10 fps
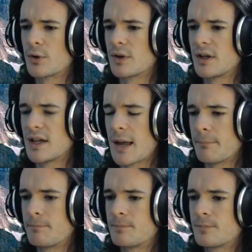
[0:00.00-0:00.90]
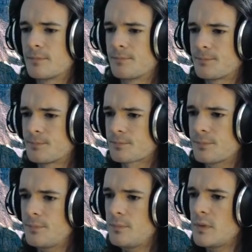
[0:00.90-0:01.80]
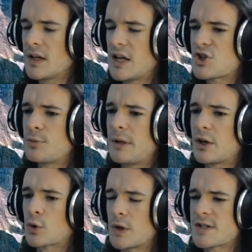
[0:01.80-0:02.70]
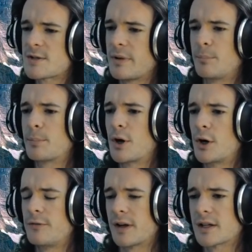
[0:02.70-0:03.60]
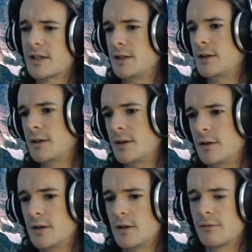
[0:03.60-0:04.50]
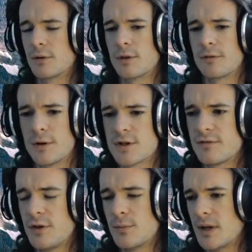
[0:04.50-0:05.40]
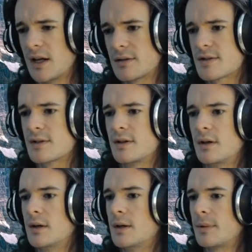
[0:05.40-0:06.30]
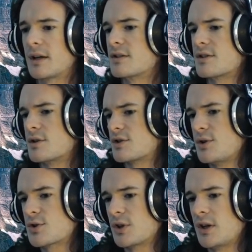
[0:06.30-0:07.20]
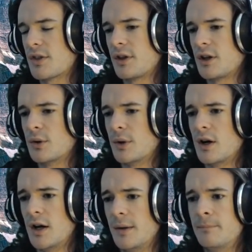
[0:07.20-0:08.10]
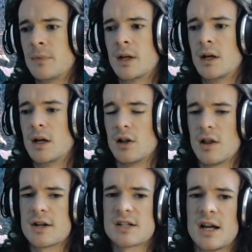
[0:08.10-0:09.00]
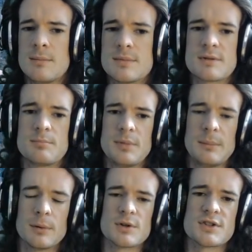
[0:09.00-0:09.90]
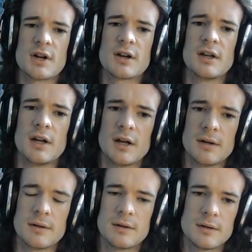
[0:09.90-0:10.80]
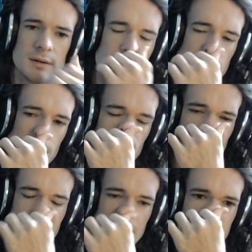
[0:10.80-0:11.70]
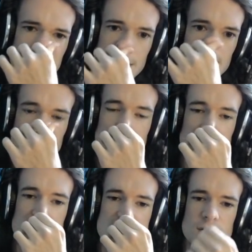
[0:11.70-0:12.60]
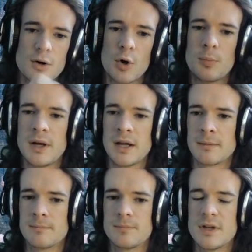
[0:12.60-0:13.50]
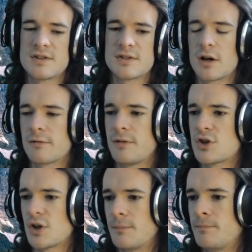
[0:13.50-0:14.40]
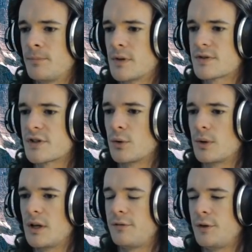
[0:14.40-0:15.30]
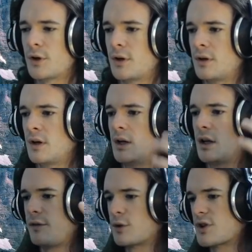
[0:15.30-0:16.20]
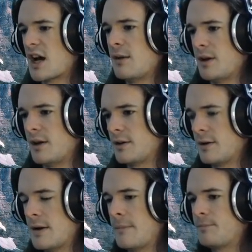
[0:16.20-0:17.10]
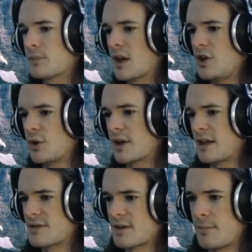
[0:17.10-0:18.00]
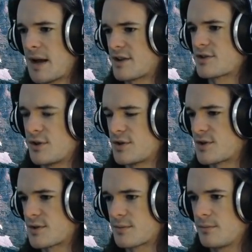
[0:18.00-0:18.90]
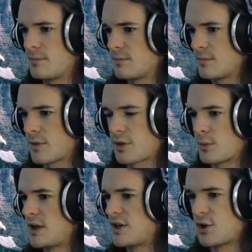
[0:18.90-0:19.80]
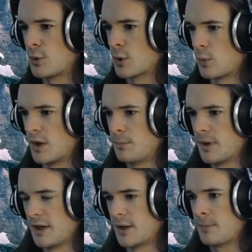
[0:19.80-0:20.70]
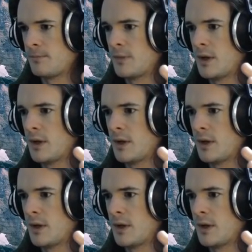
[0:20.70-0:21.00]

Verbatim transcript: early game. It should be crisp and perfect for the first few minutes because there's usually nothing going on. A lot of times people are stuck in a lower league because their opening is not efficient. So if you're Diamond and you're against a Masters 3, 2, or 1 player,